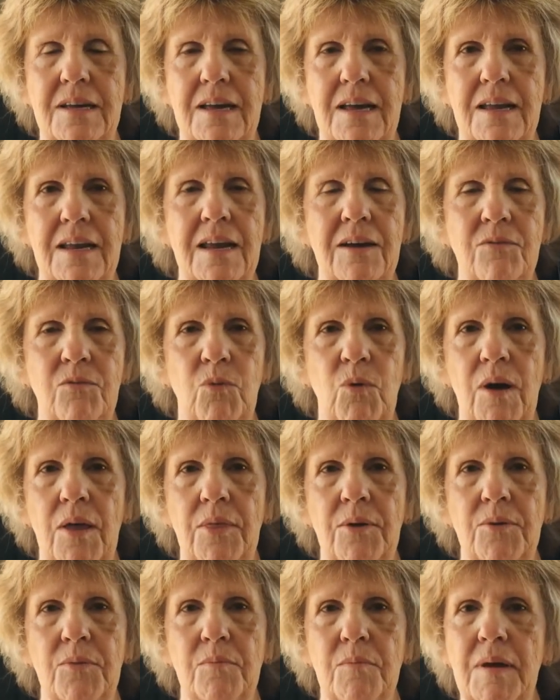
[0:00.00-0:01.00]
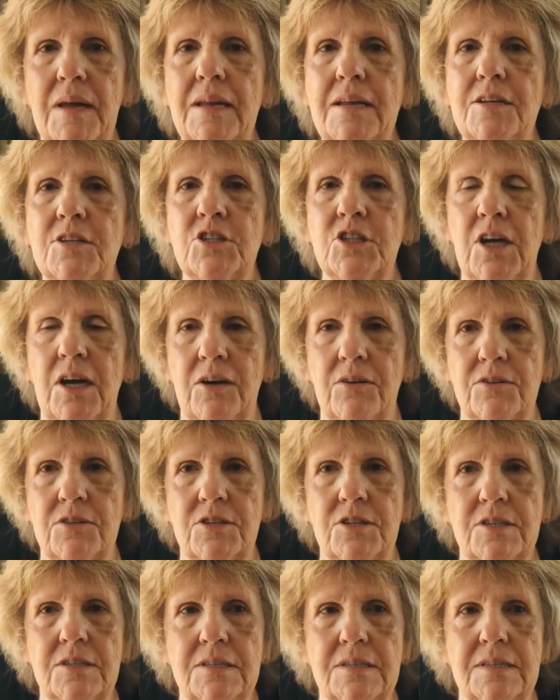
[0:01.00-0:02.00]
and have weathered many
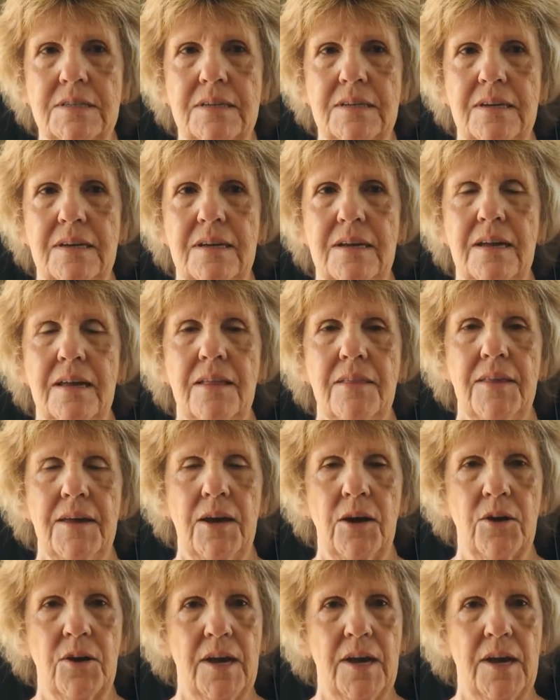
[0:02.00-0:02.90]
challenges. They are